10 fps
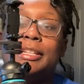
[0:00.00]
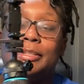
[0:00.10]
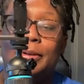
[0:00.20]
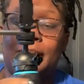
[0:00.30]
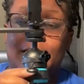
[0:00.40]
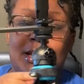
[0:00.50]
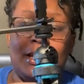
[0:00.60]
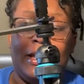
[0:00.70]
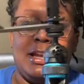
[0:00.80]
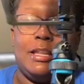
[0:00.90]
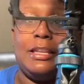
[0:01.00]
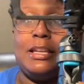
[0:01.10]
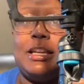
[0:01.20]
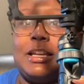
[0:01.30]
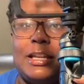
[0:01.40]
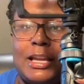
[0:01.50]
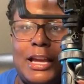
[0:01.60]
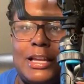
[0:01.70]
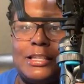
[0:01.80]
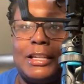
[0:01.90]
it's okay. And then again, it
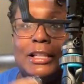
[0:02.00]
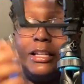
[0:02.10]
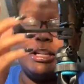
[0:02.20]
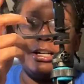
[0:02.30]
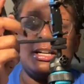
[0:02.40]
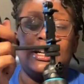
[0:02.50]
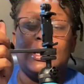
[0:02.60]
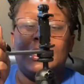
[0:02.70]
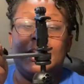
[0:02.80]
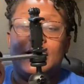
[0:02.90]
has a clicker.